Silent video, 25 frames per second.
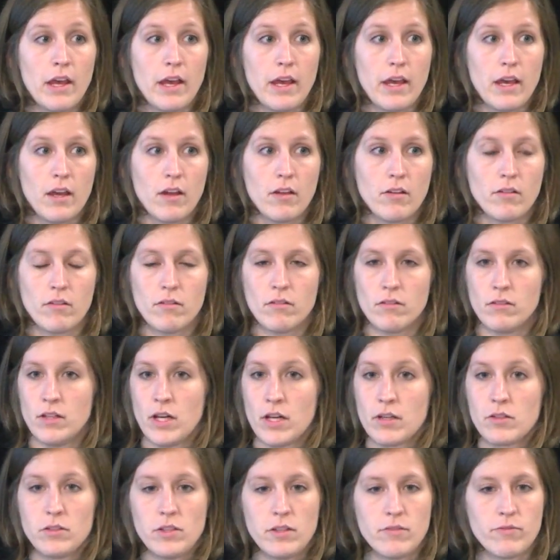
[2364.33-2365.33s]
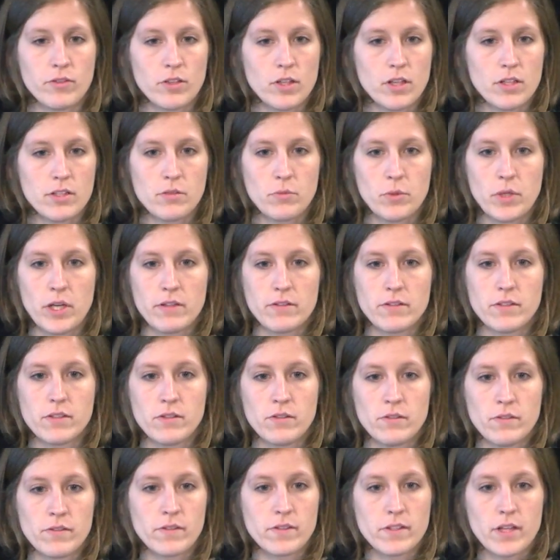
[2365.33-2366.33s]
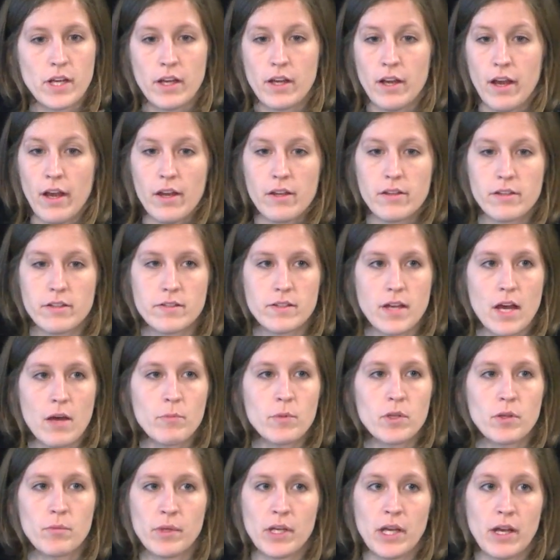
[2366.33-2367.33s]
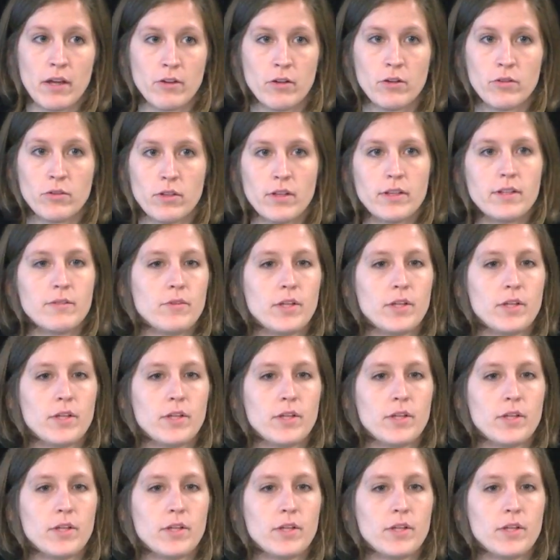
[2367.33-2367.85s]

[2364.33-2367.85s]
And luckily for us, we had students say, hey, this happened to me. I don't,